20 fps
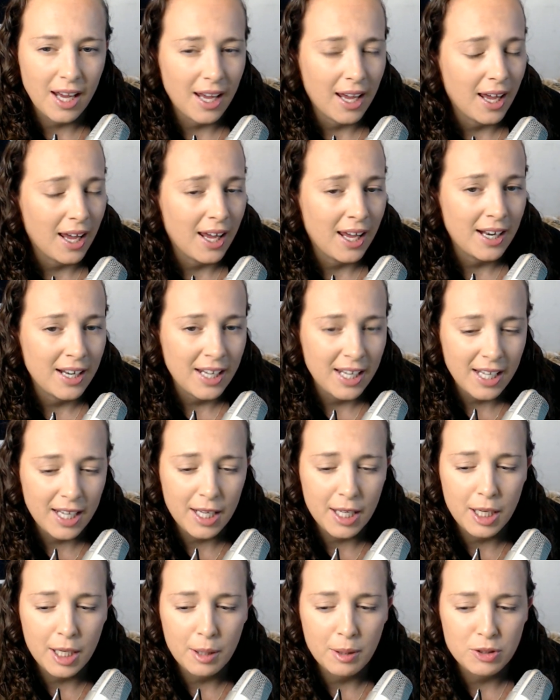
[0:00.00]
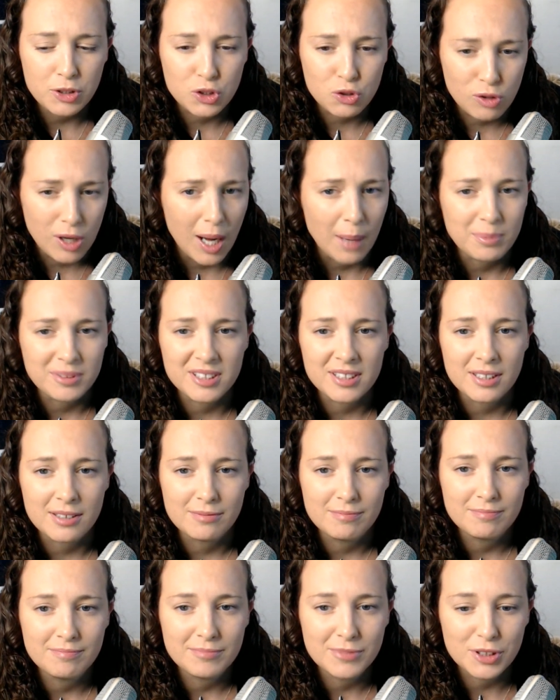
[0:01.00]
And he drops it.
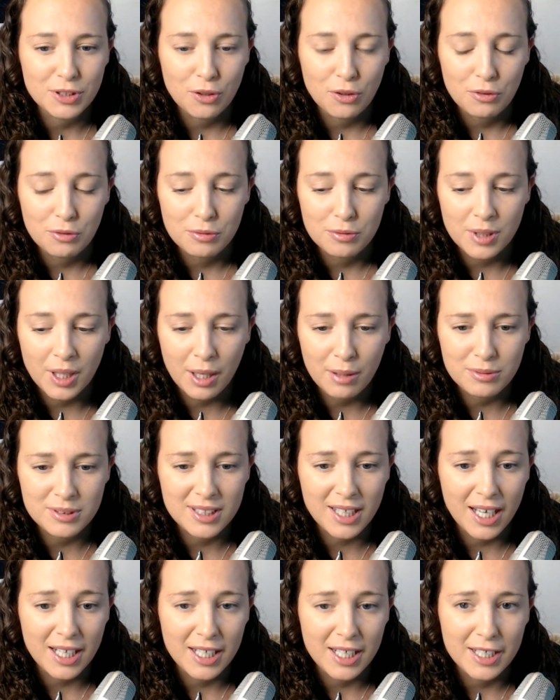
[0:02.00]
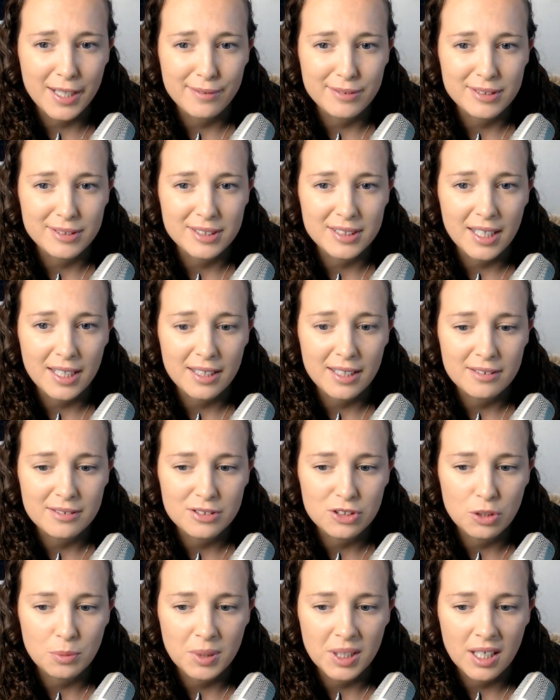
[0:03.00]
So that was kind of devastating,
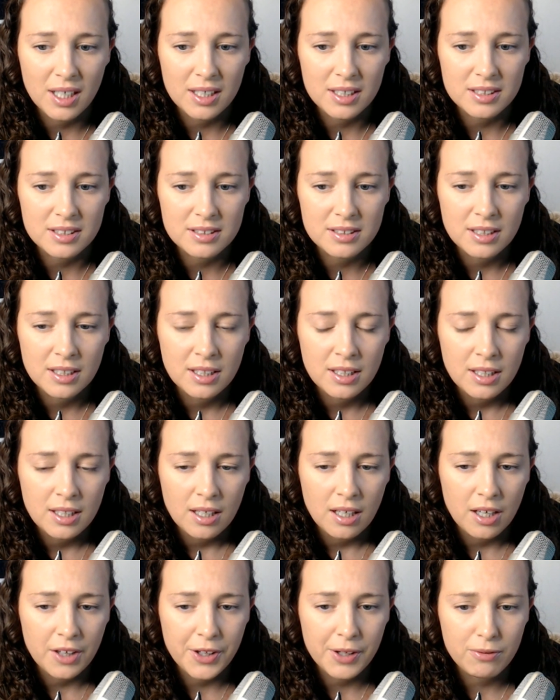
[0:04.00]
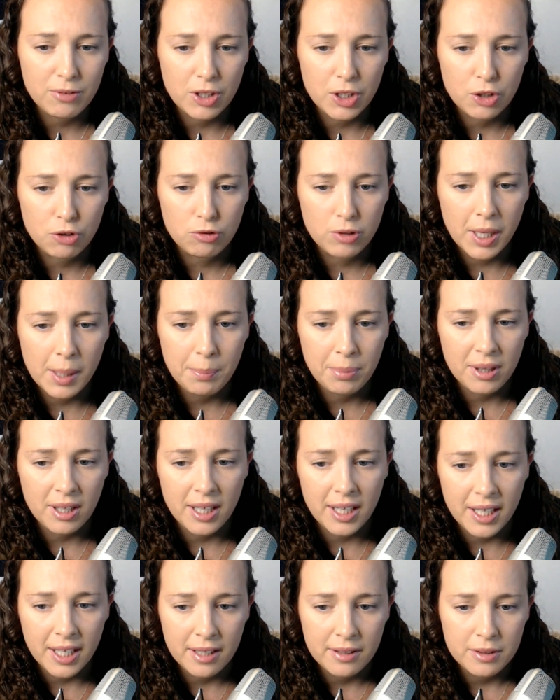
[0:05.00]
to be honest. They run a great
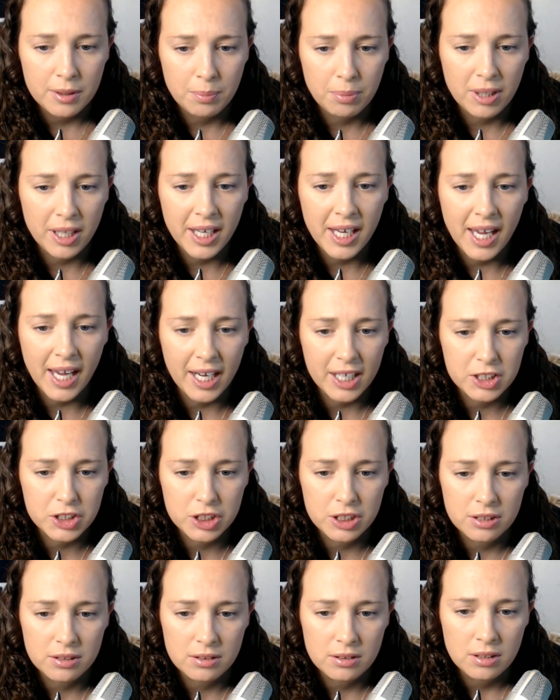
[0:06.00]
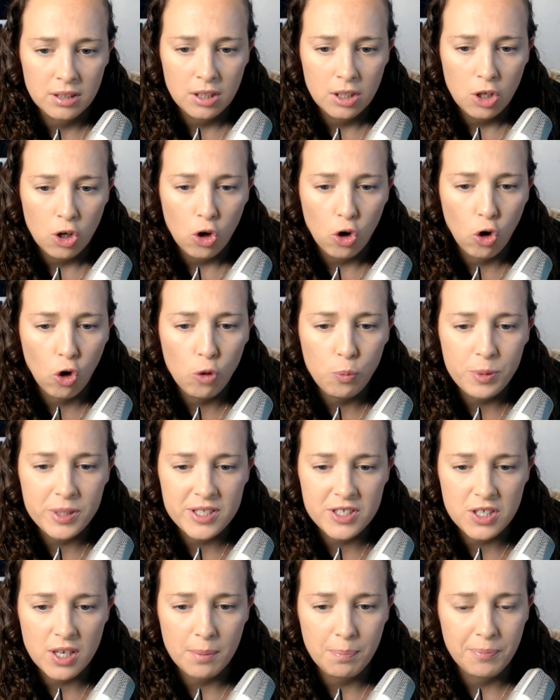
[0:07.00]
play. The play action
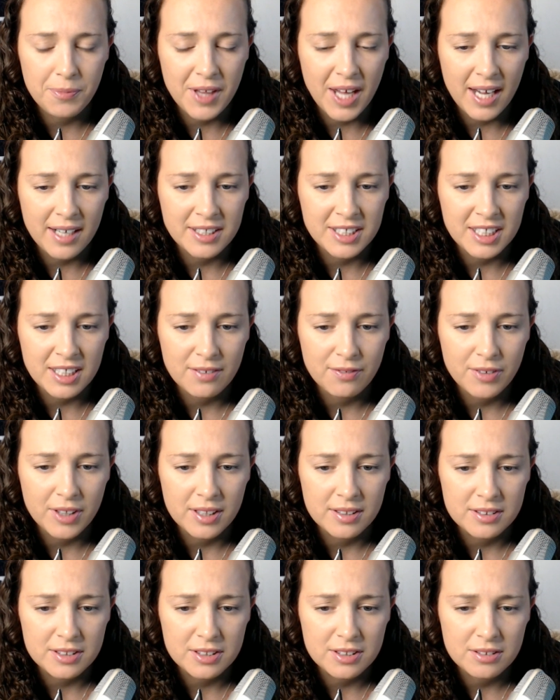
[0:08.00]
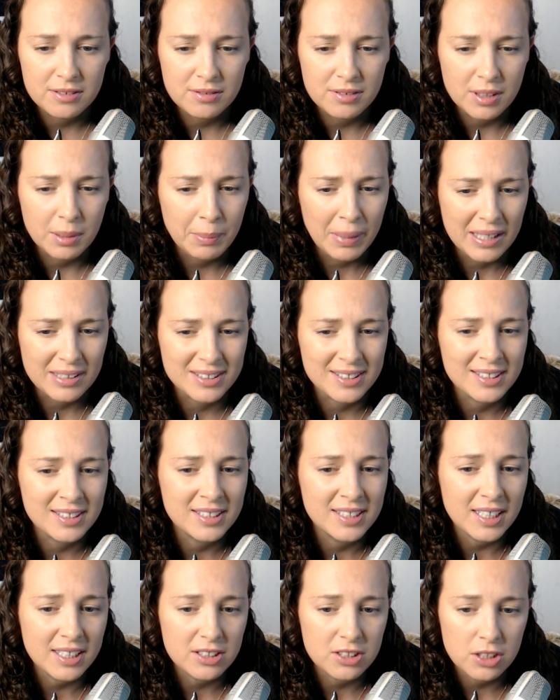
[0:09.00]
opens up that defense about
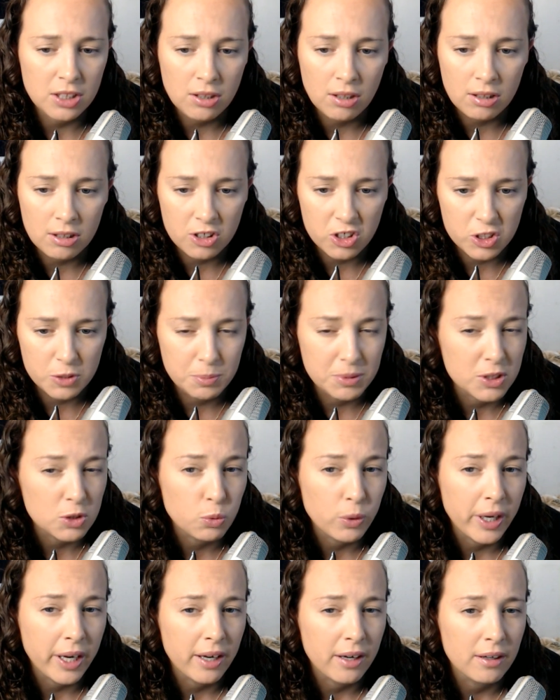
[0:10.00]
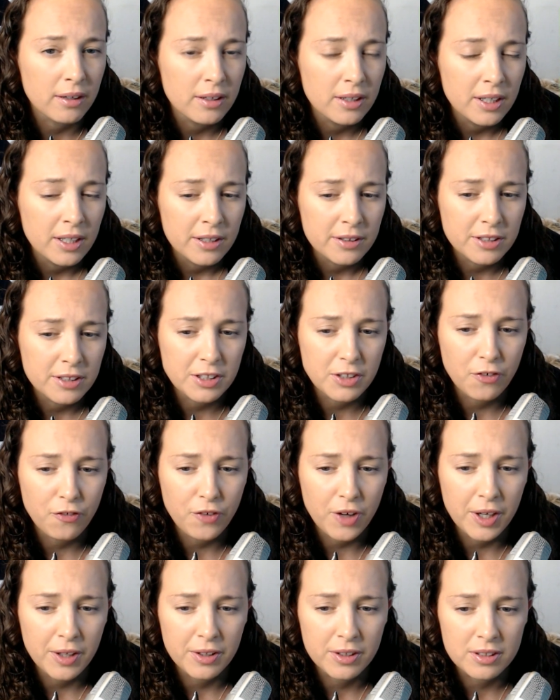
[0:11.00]
6 yards between the
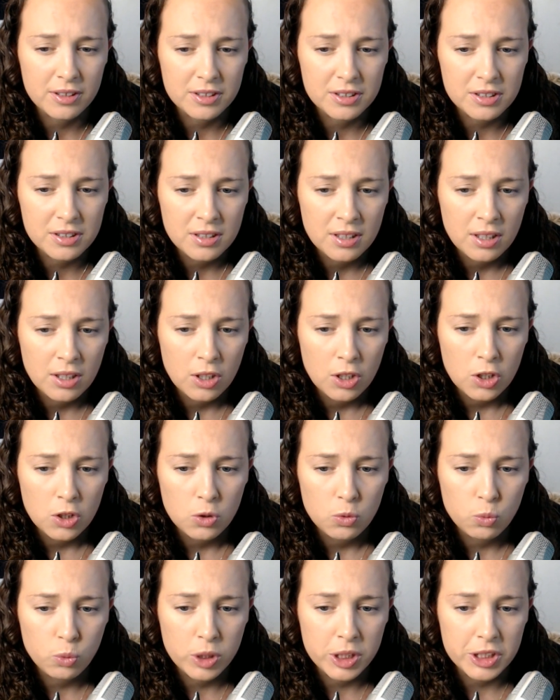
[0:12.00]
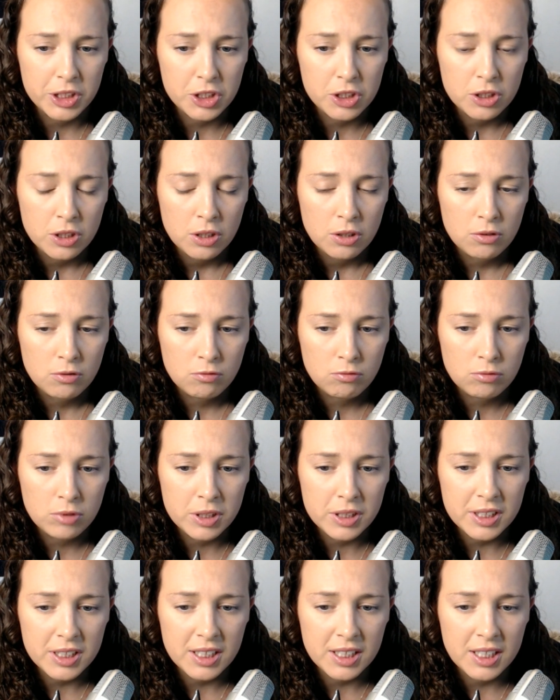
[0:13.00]
defenders, which
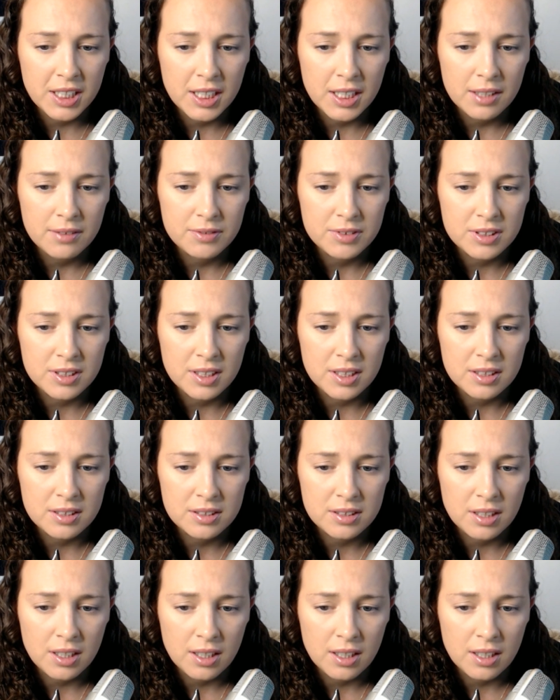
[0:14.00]
really gives this